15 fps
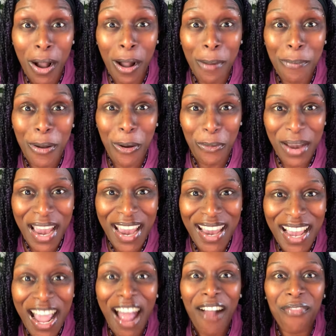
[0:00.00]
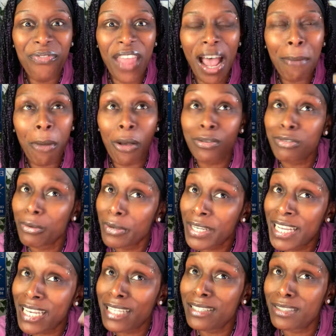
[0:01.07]
up. Okay, I'm also
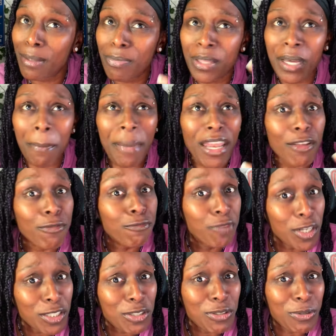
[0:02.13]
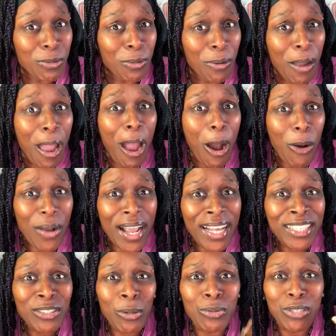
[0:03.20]
getting something about a footstool. Okay,
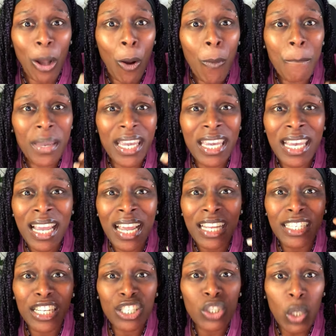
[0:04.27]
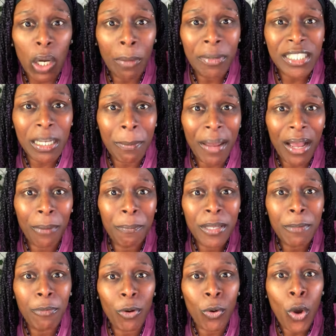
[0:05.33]
so don't be discouraged about
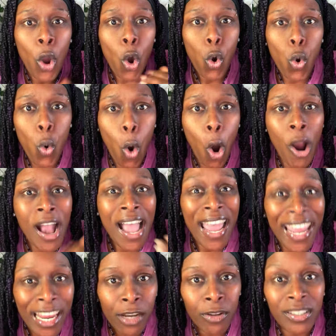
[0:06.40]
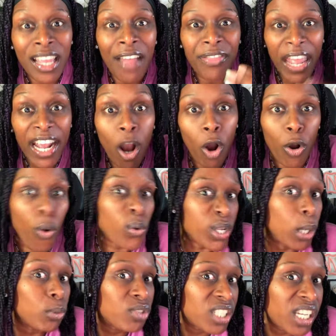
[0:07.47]
people who are haters. They are on
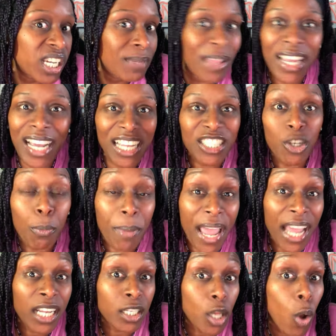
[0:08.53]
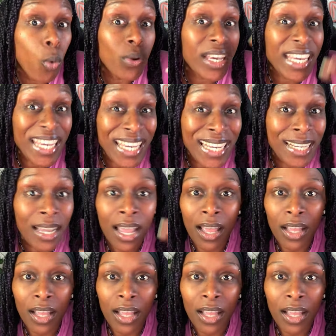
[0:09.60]
your team. They got your back low key